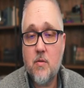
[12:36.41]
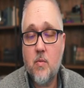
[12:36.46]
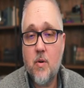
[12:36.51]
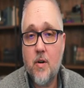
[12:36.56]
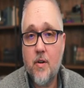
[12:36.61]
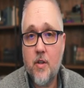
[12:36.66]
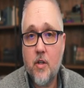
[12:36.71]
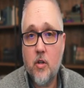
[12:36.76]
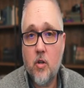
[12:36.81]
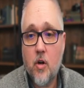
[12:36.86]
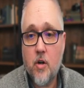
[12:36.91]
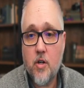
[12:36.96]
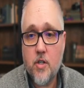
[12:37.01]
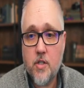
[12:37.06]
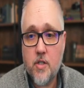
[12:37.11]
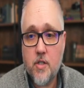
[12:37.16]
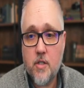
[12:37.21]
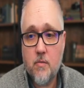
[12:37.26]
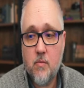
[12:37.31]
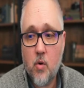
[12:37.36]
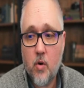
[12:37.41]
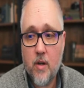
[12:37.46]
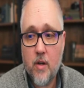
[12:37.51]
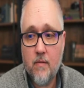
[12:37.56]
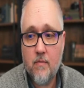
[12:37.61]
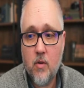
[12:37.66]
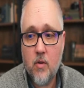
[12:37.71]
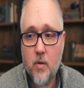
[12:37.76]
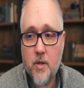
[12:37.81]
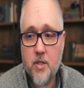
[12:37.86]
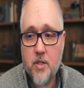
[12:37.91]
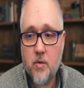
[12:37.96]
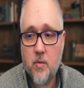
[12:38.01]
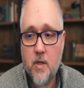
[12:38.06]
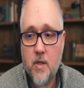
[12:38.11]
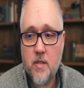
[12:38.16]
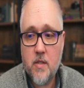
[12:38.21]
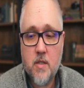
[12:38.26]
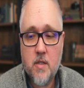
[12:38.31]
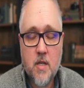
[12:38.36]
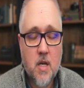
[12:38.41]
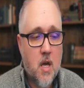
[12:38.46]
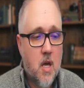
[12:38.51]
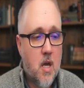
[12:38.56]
one of the largest and more influential ones.